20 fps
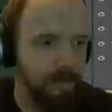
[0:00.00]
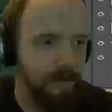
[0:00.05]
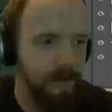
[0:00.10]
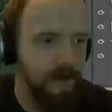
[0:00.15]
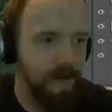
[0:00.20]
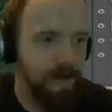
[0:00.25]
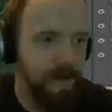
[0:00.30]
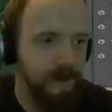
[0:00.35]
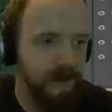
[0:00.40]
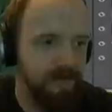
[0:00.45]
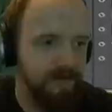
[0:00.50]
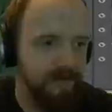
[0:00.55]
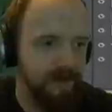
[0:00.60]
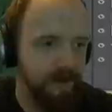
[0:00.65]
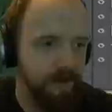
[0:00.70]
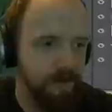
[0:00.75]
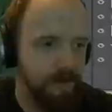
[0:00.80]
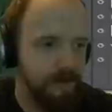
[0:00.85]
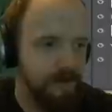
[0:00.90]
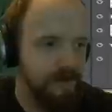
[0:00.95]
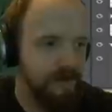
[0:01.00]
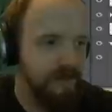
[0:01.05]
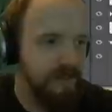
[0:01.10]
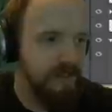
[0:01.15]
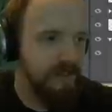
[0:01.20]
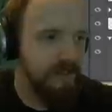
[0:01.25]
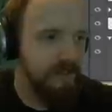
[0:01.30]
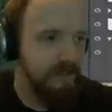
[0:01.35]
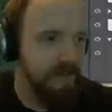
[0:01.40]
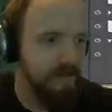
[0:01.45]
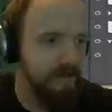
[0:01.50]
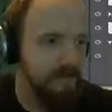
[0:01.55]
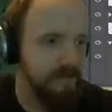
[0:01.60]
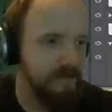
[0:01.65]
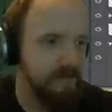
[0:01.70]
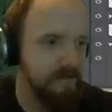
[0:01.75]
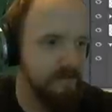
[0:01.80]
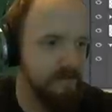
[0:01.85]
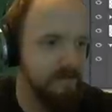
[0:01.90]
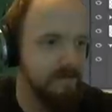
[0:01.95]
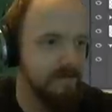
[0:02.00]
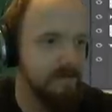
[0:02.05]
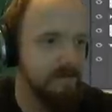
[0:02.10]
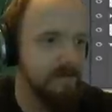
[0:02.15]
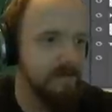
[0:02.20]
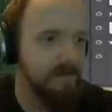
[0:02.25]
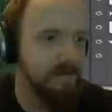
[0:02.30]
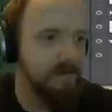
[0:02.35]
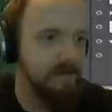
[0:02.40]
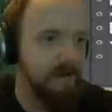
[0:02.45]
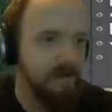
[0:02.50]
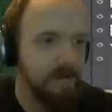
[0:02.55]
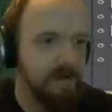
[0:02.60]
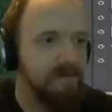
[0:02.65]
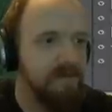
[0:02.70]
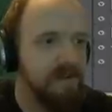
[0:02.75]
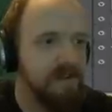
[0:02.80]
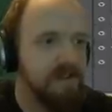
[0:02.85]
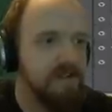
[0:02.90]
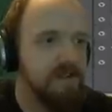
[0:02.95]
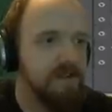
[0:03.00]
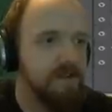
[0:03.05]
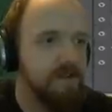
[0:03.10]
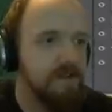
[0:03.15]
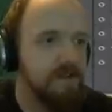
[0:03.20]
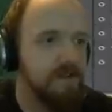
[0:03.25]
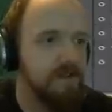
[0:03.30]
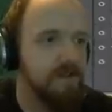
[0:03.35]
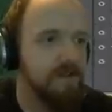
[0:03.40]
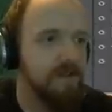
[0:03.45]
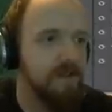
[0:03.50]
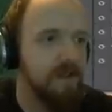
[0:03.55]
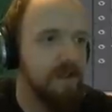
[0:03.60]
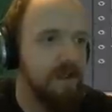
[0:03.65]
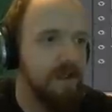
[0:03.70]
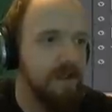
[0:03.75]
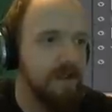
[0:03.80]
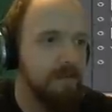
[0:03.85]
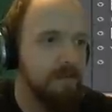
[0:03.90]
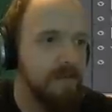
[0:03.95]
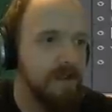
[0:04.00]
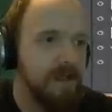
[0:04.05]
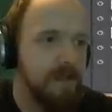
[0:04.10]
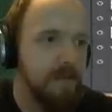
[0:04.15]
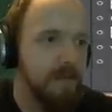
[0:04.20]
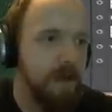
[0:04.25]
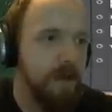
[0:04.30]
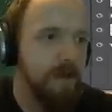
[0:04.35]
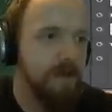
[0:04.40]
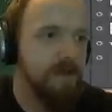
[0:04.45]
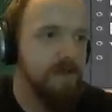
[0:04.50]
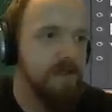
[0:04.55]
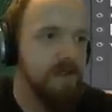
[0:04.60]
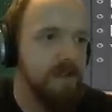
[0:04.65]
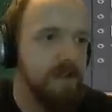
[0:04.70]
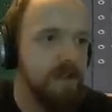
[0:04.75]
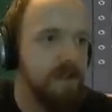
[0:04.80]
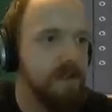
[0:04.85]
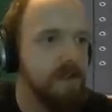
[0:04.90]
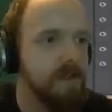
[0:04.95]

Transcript: a, a film scene, totally fictitious, um, in the mind's eye.